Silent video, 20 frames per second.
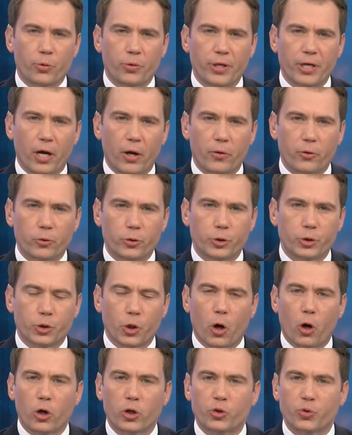the others
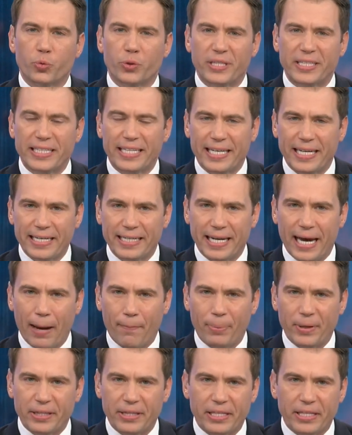charged with kidnapping.